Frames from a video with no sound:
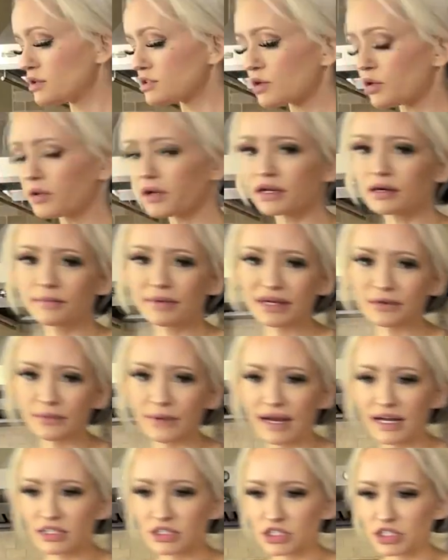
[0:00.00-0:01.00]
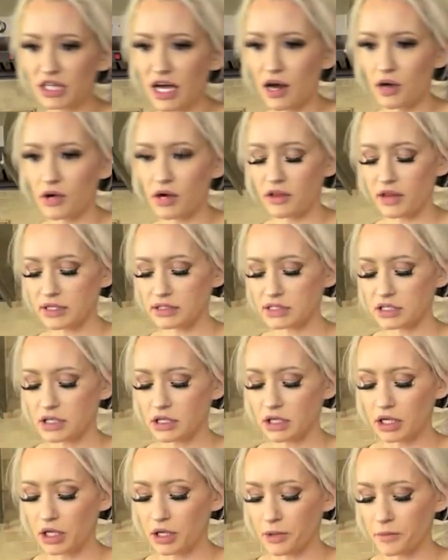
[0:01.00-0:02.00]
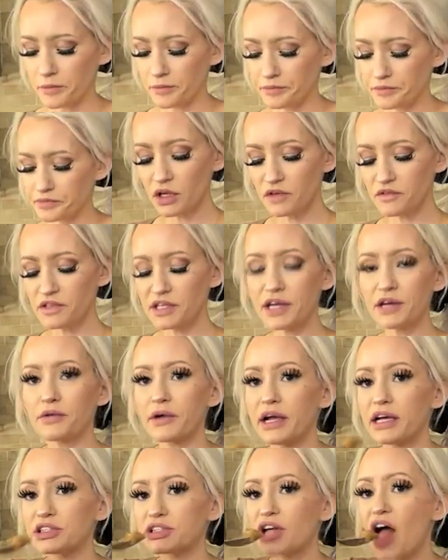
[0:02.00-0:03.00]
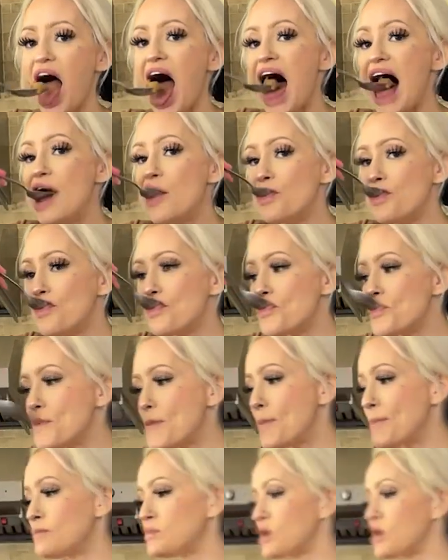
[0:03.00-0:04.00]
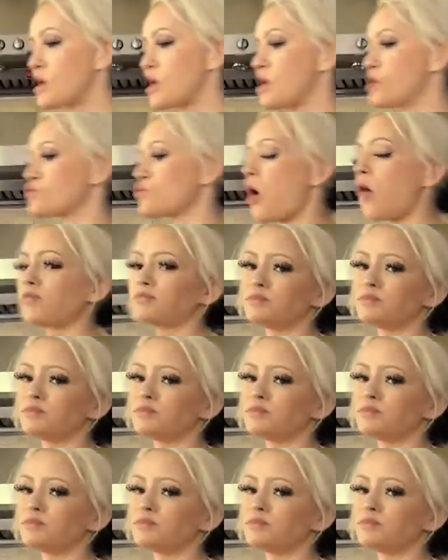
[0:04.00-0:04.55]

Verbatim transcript: So we're gonna make ranch now while that's cooking. Vegan ranch. Okay.